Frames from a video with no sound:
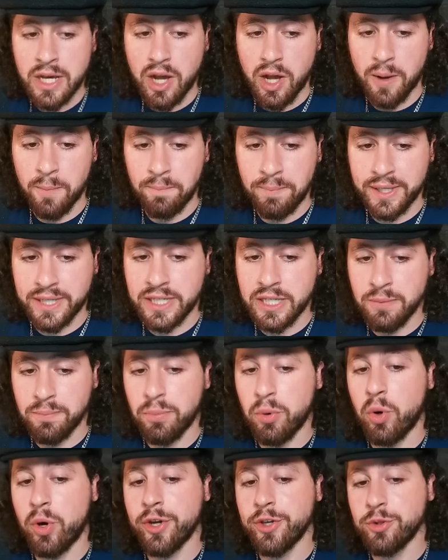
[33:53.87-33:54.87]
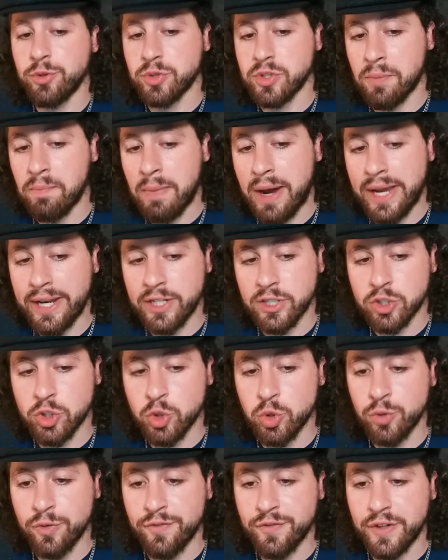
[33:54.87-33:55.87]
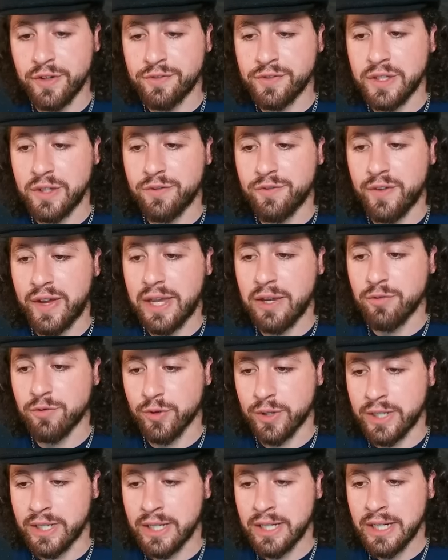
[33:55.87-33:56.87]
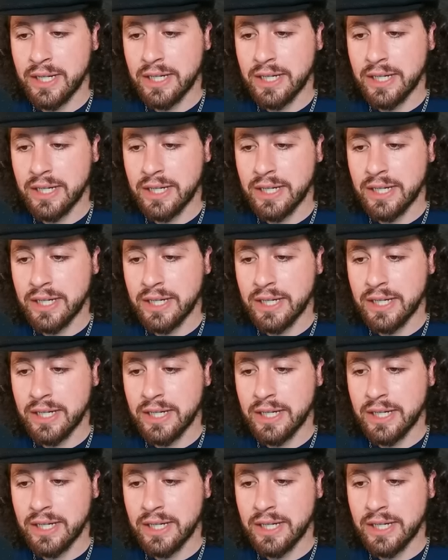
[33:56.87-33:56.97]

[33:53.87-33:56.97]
on Biggie Boy, who's a -250 favorite.